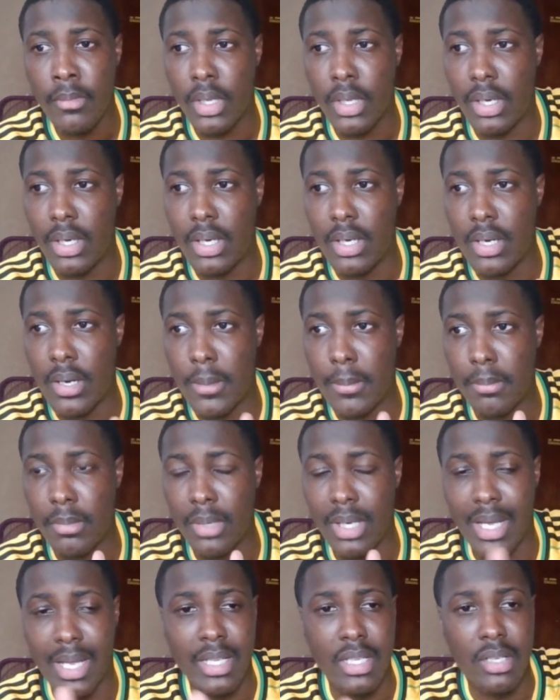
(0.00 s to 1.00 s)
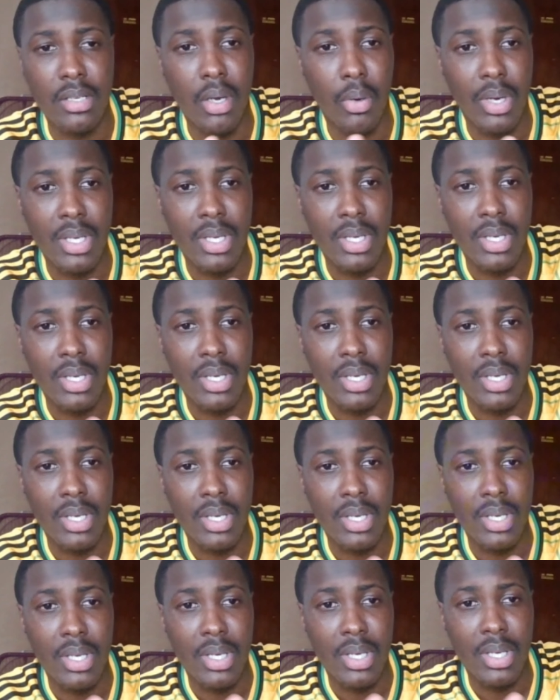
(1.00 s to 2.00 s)
La Liga wants to keep him
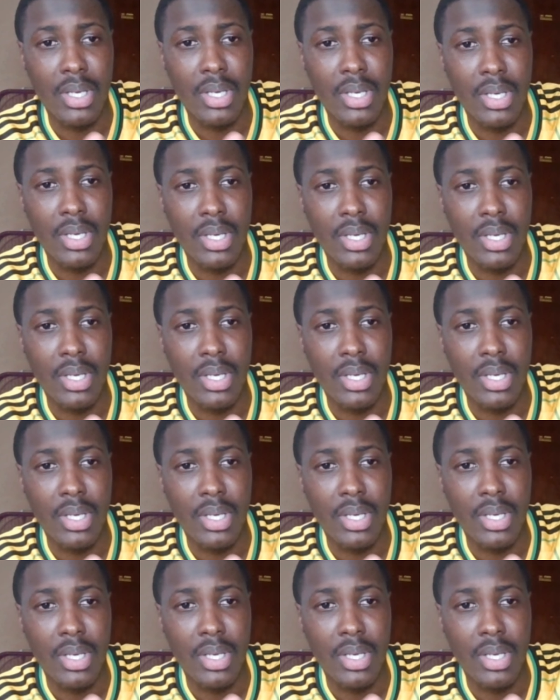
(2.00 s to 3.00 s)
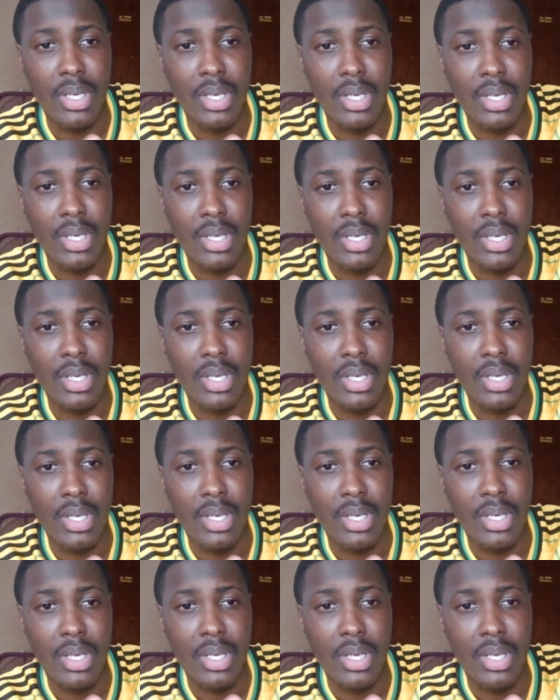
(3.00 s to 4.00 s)
in their league. I'm pretty sure he
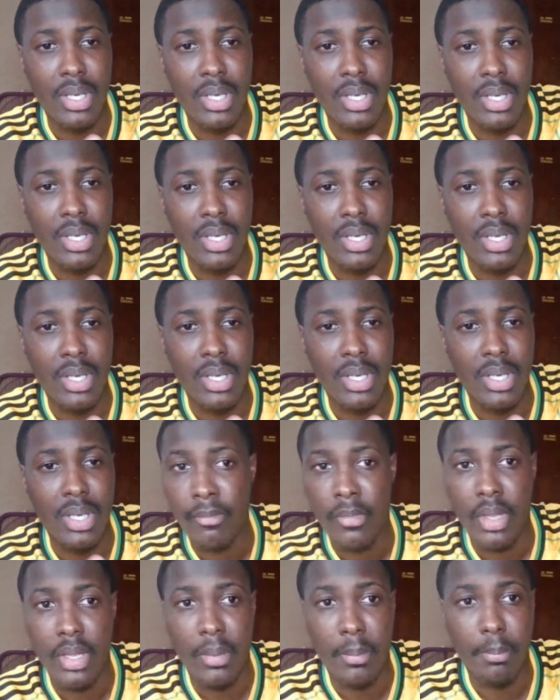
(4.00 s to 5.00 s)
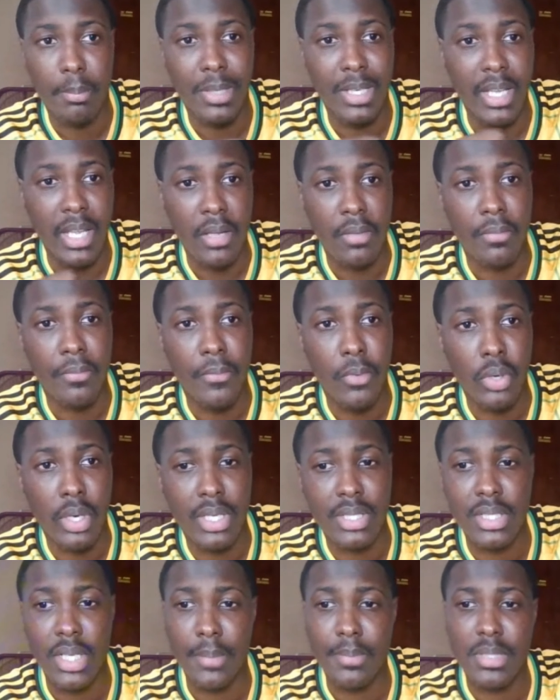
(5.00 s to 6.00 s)
wants to be playing for
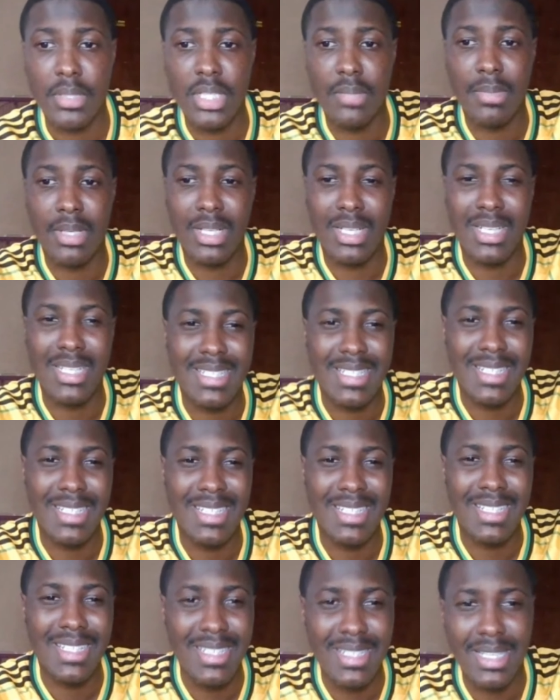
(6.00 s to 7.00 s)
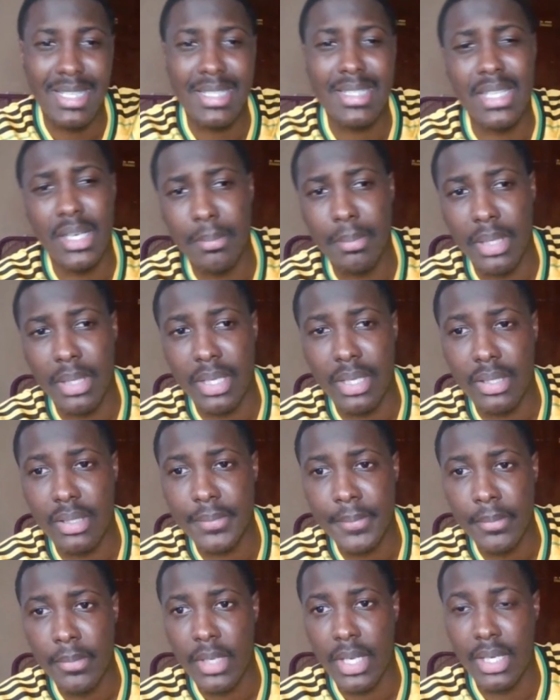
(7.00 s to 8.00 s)
a top team because he is a top player
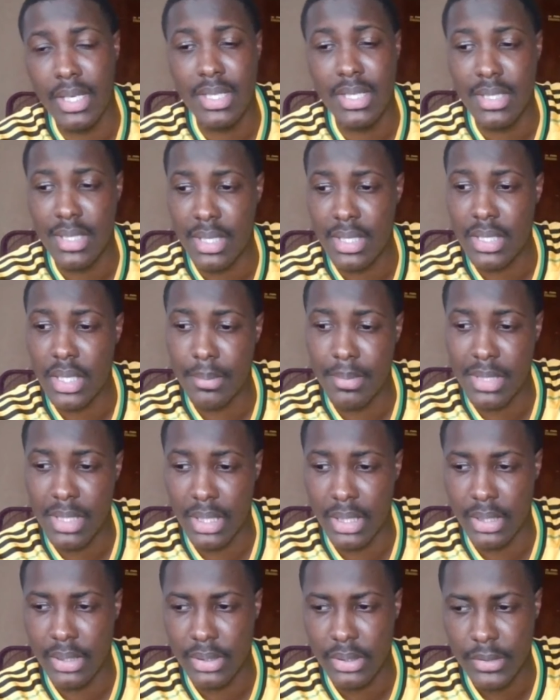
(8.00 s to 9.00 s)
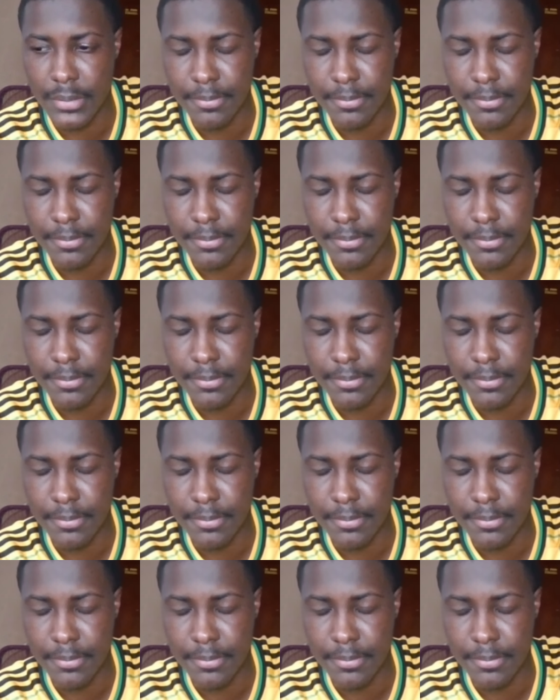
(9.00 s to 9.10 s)
and he is a top talent.